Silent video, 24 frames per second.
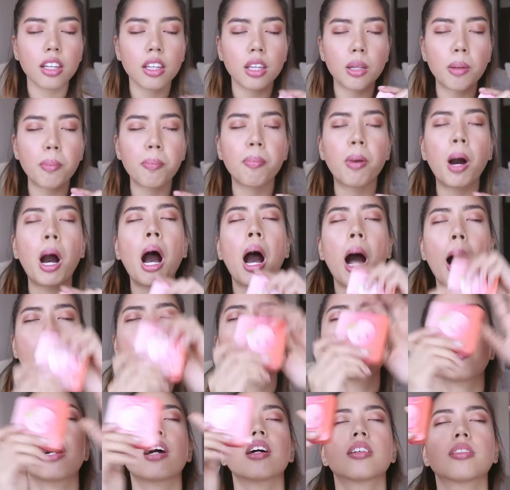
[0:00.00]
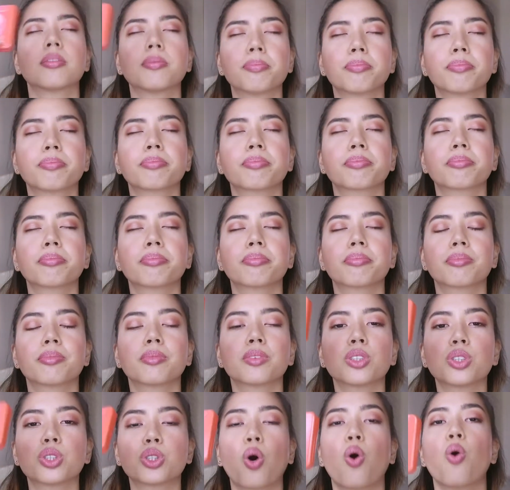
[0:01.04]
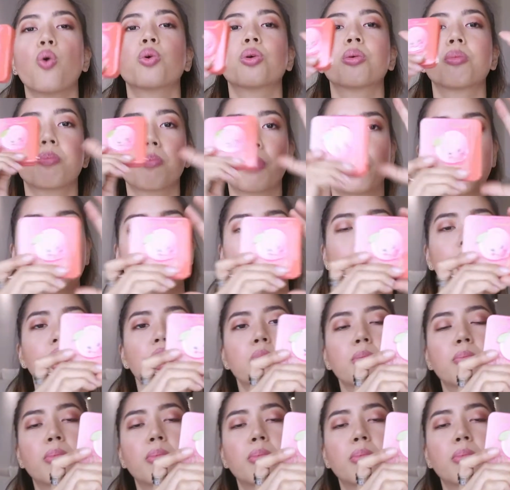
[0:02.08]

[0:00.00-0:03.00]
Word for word: the Papa Don't Peach